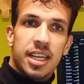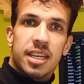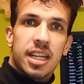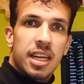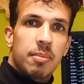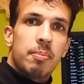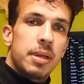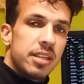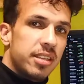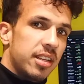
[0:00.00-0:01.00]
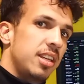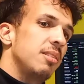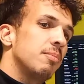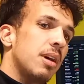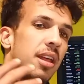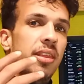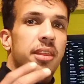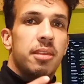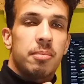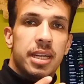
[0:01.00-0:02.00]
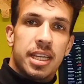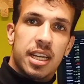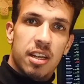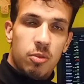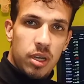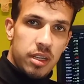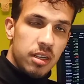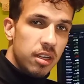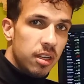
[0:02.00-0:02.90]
it in a basically mathematical way.